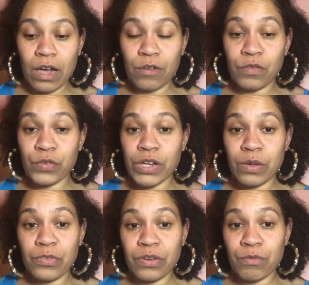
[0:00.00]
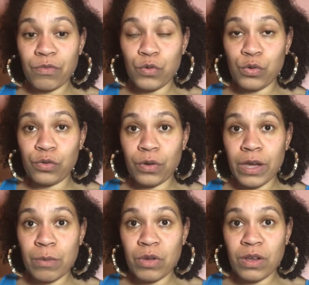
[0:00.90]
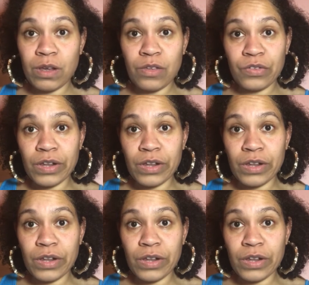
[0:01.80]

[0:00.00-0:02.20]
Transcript: I read up some reviews on IMDb.